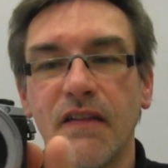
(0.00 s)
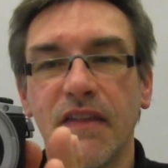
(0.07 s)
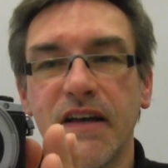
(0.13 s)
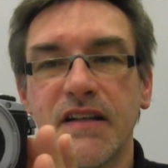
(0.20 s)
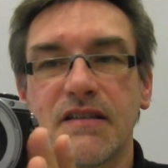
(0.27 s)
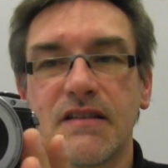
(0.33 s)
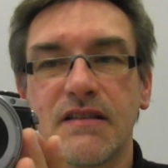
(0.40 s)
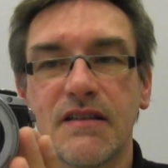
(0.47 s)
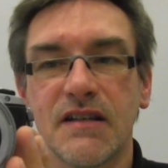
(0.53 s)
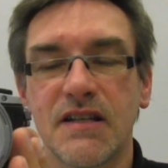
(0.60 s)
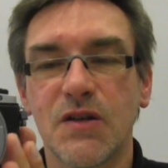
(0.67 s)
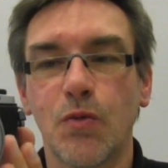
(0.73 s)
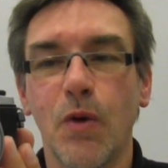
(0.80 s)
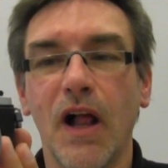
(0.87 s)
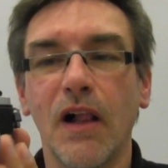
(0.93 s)
That's the
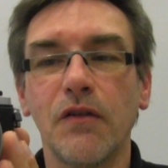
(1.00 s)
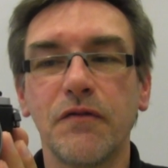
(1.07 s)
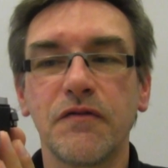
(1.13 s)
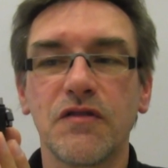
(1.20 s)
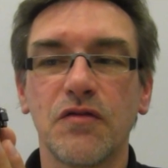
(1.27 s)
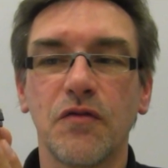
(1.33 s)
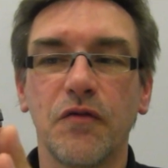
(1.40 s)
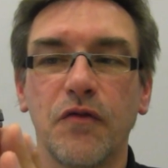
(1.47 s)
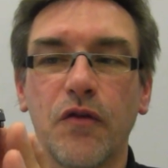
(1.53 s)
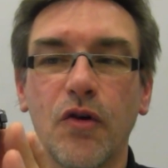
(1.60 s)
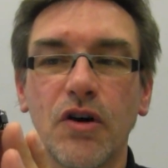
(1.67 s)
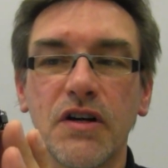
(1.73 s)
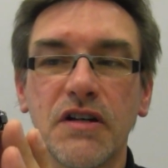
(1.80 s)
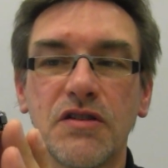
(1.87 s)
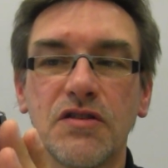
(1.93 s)
12 to
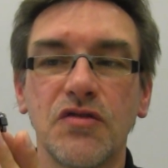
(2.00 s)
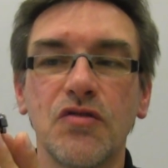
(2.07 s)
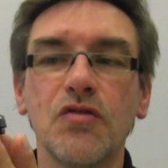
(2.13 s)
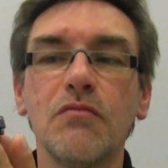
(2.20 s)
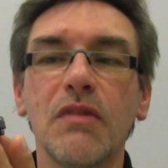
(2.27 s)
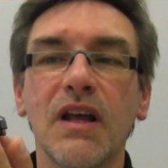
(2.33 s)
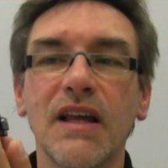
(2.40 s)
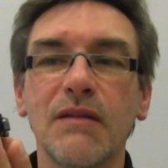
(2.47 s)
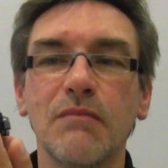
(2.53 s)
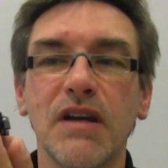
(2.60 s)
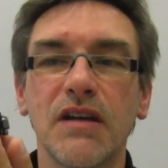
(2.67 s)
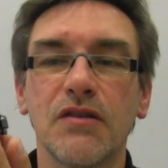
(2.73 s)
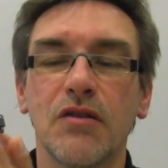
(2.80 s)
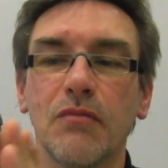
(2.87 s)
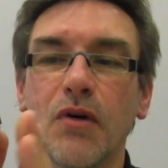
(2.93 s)
42
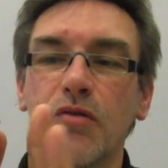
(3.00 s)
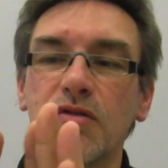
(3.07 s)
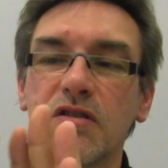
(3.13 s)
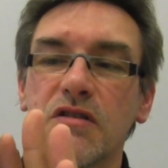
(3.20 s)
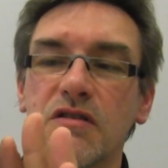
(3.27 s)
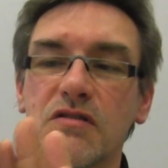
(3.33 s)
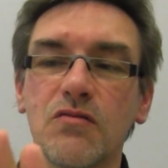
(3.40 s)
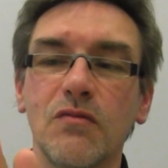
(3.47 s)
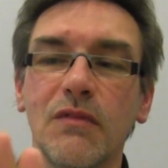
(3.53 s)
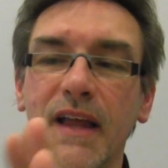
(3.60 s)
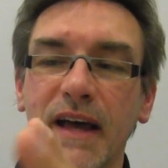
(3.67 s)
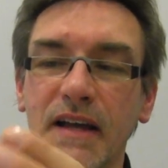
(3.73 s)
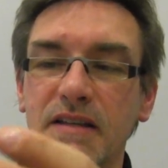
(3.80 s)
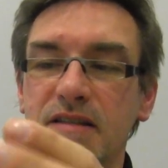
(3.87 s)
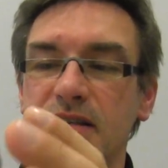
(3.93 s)
millimeter motor zoom
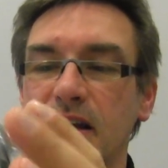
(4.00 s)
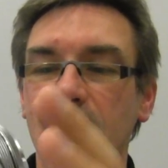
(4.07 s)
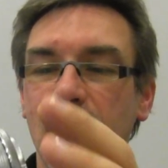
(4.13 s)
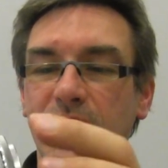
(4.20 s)
lens.